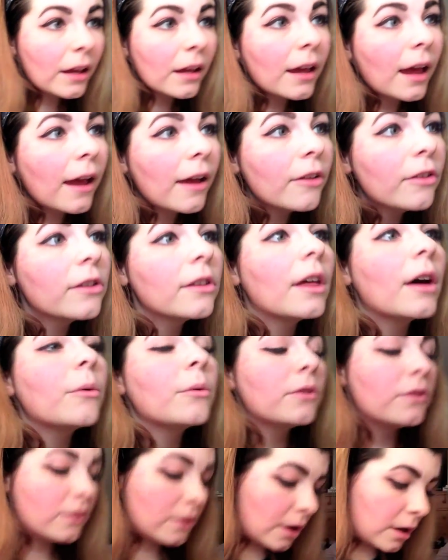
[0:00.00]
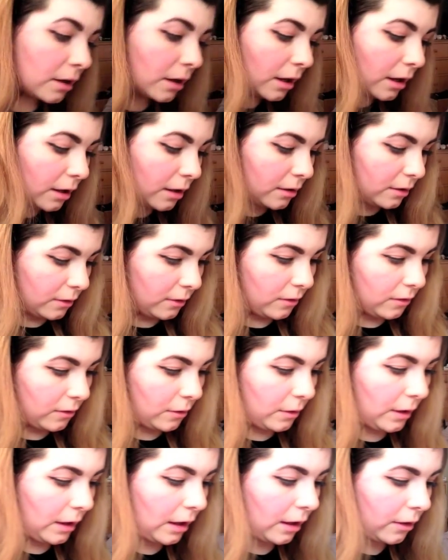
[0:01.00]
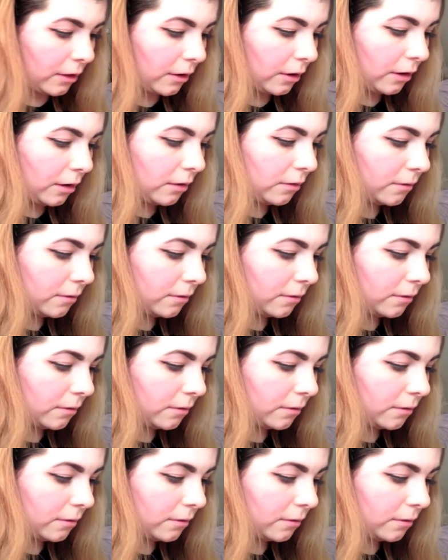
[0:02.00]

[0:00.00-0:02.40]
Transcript: Okay, so that one's on. Let's do the other.